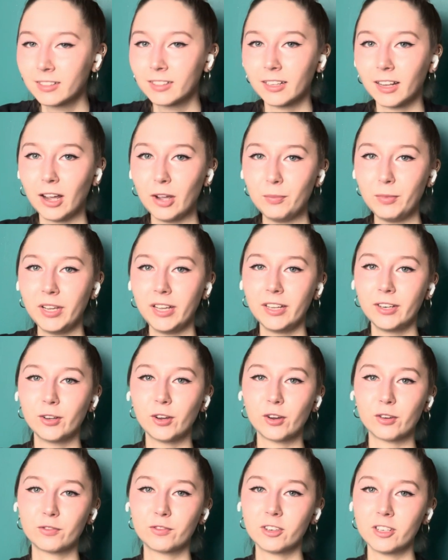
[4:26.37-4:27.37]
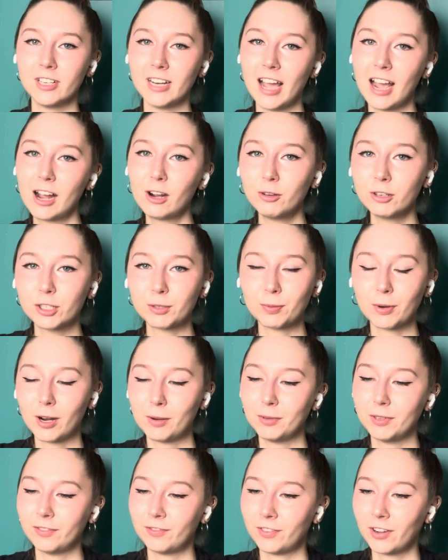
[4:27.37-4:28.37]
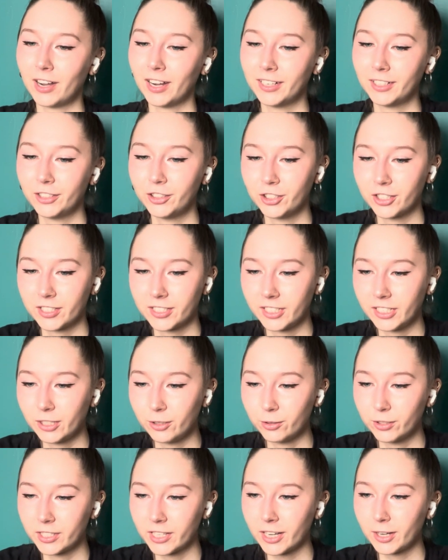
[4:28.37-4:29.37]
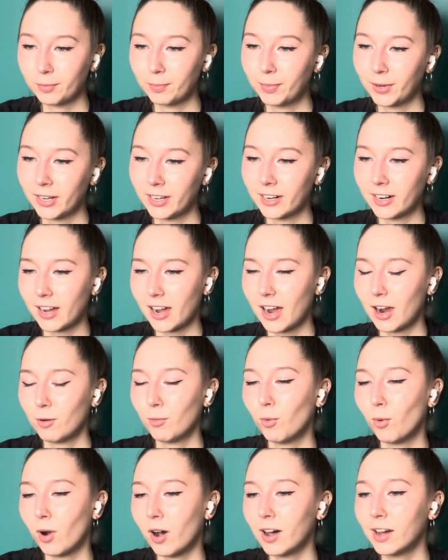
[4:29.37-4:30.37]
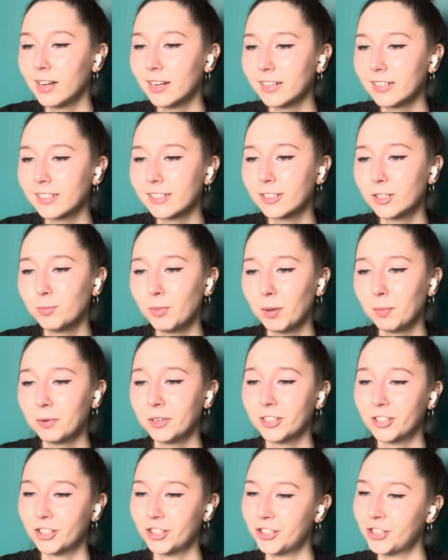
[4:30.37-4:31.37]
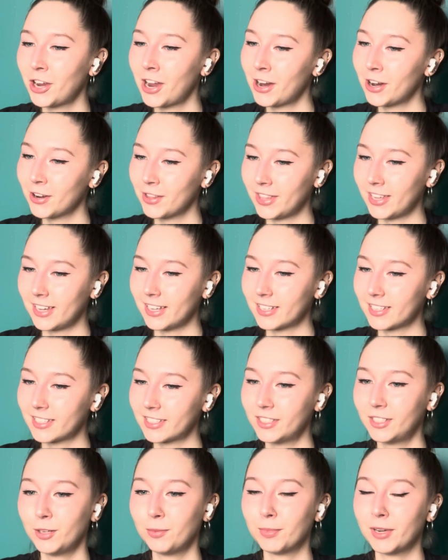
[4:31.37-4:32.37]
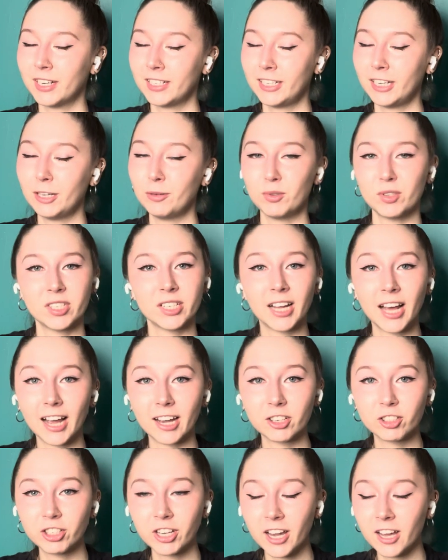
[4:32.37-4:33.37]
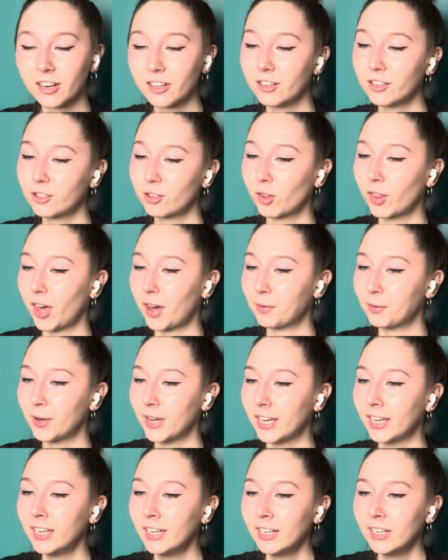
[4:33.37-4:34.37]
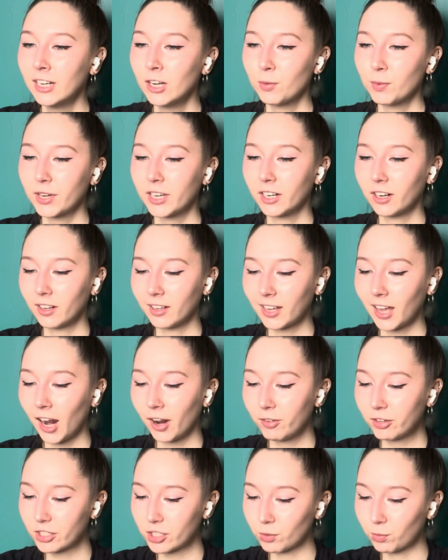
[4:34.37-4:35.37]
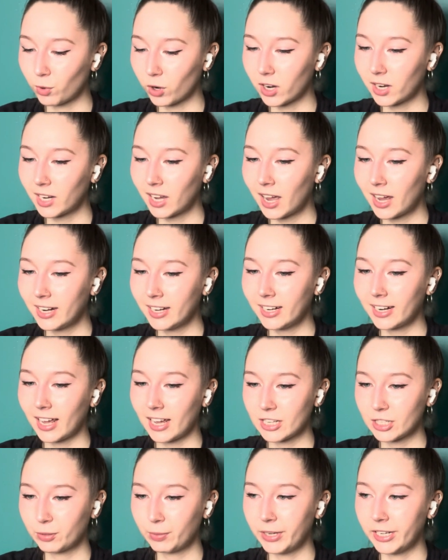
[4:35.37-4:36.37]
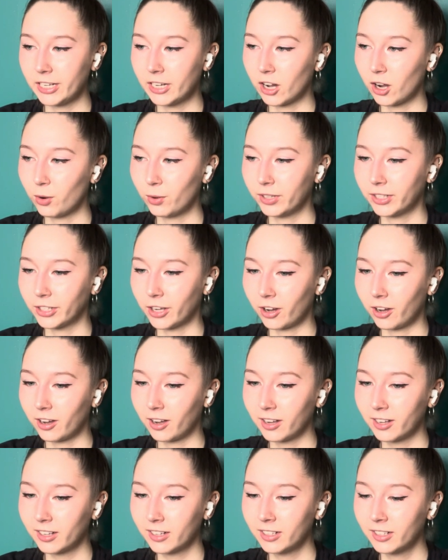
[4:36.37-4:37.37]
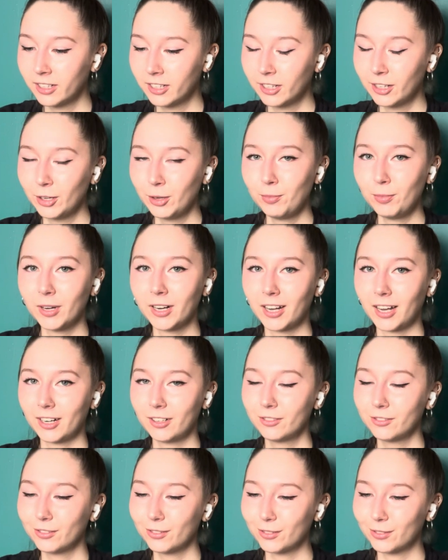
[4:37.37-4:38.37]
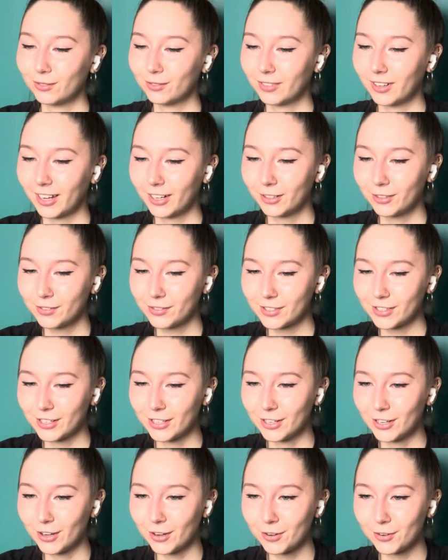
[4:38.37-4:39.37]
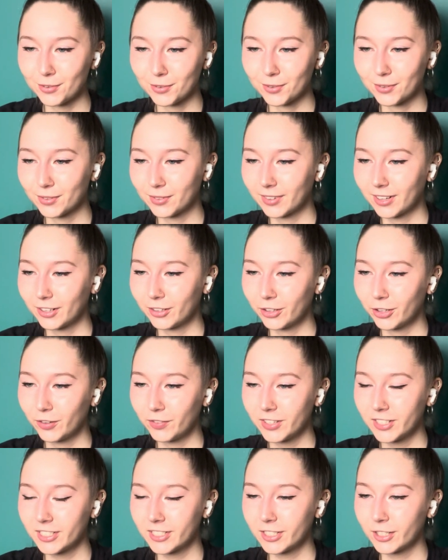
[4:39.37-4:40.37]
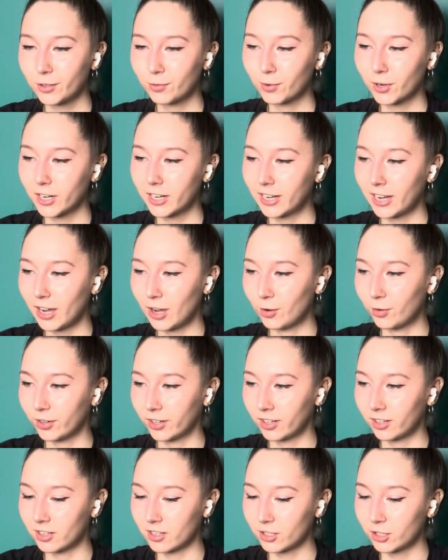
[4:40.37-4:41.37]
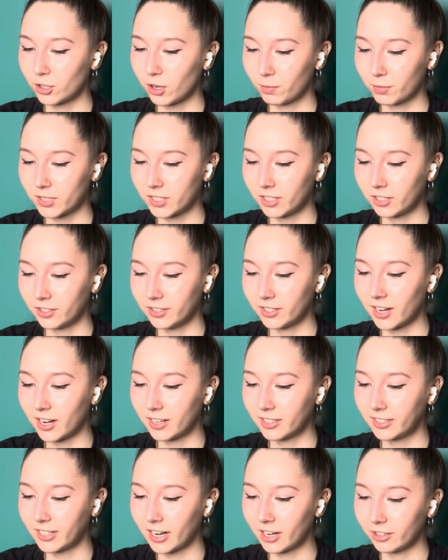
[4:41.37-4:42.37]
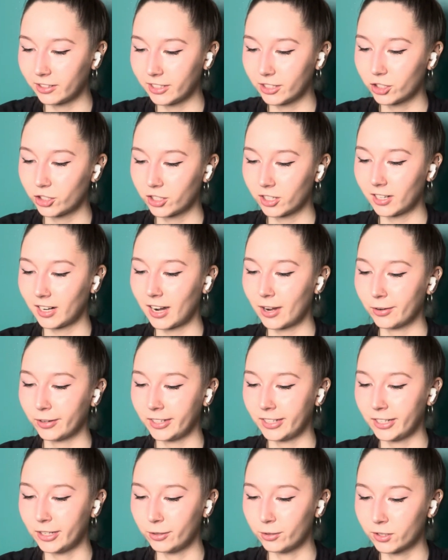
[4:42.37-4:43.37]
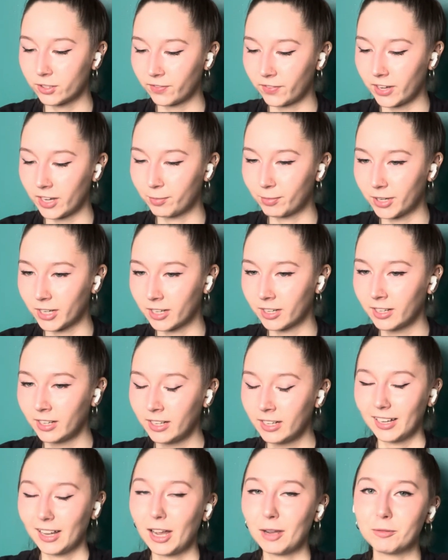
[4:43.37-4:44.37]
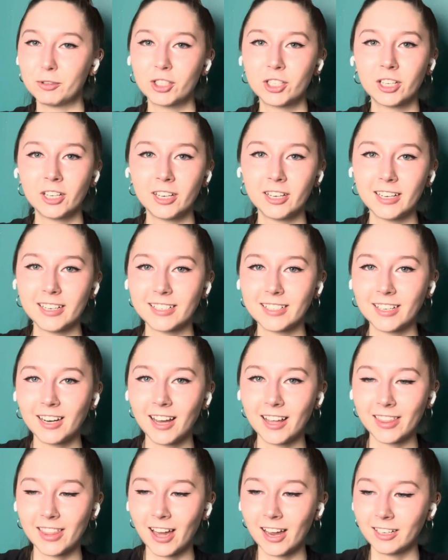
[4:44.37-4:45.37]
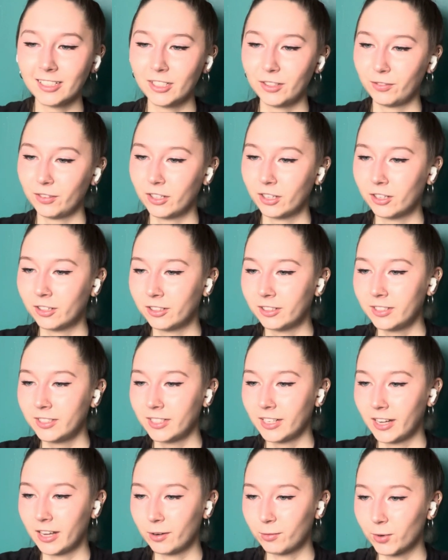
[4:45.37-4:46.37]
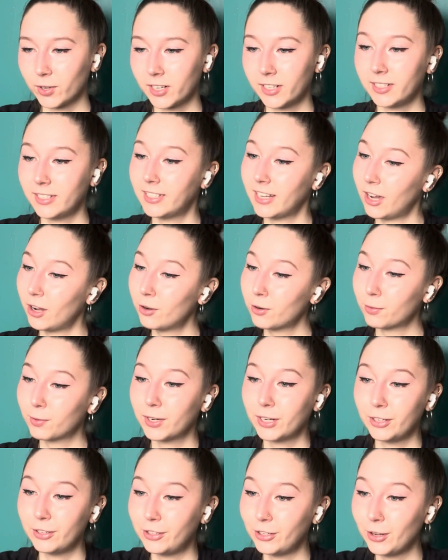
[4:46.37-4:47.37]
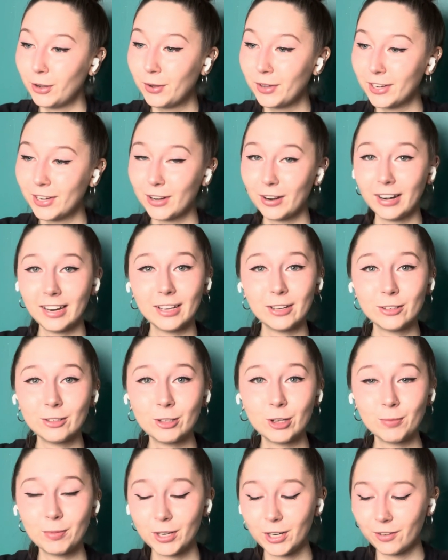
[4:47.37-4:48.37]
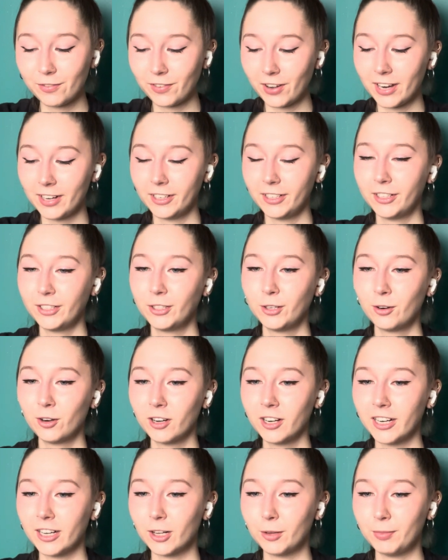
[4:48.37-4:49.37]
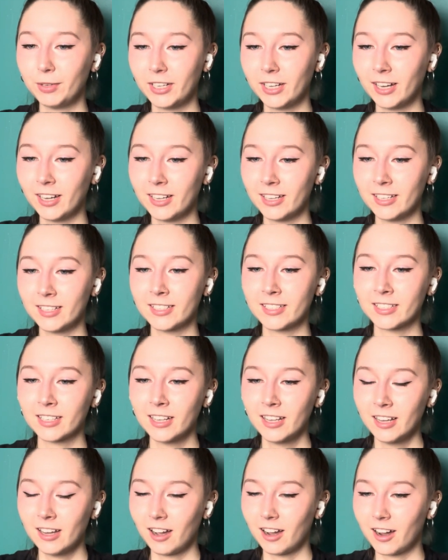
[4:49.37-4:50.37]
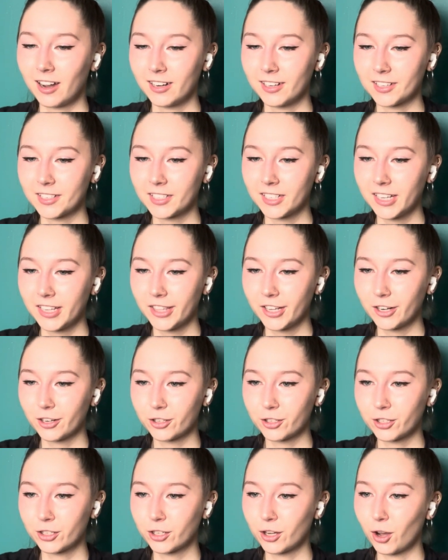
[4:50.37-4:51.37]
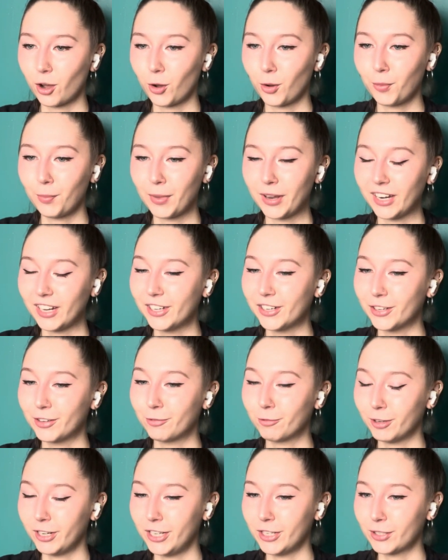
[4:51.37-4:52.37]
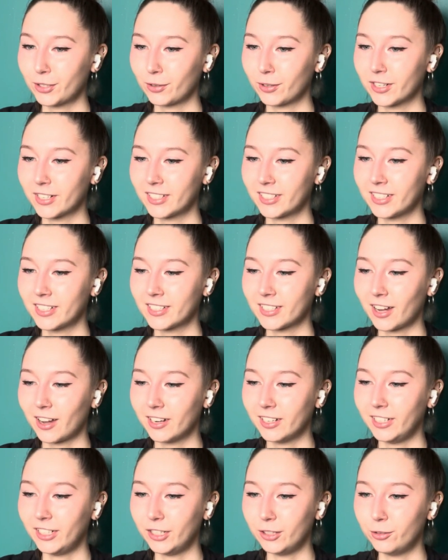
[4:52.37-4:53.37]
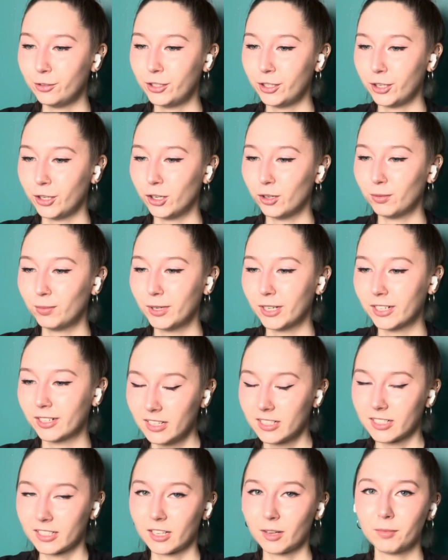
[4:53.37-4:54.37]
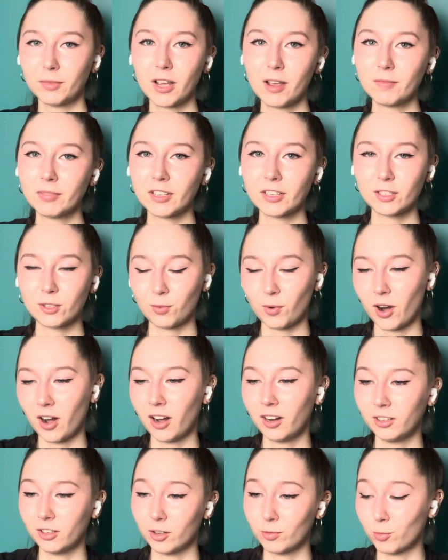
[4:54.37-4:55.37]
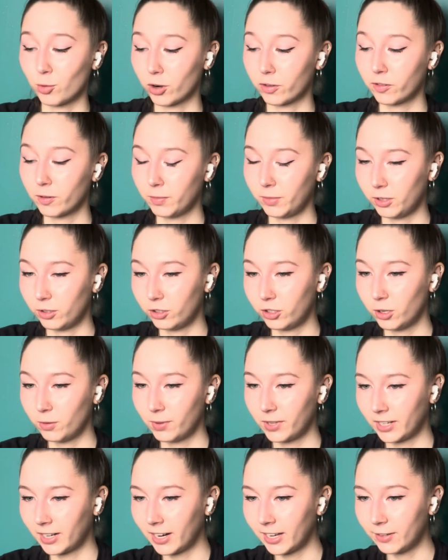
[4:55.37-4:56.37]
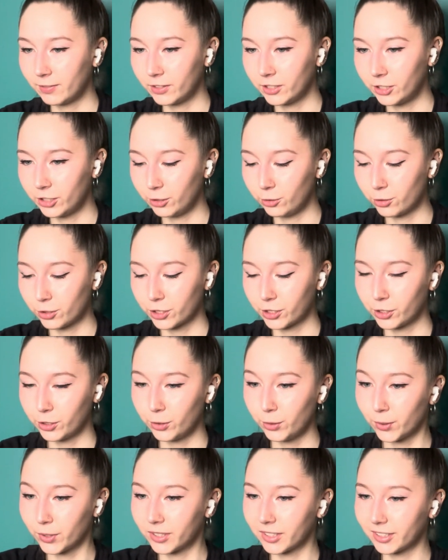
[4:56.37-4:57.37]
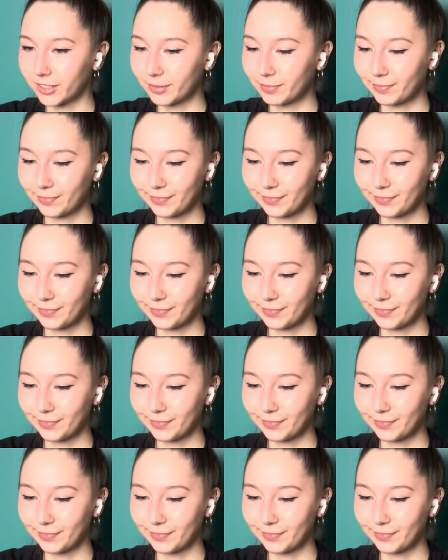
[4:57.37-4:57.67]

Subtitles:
I mean, for now it's probably fine to just use it, but I want to be able to share this to my team Slack channel so that way we can all kind of just work on it as we go along. But I don't know. I don't know if this is gonna work out. And also I'm still not entirely sure how to use Figma. I'm sure it's not that difficult. And when in doubt, what do? You go to YouTube and you find a tutorial, because honestly, there's so many good resources on YouTube. Sometimes I swear I learn more from YouTube than I even do school.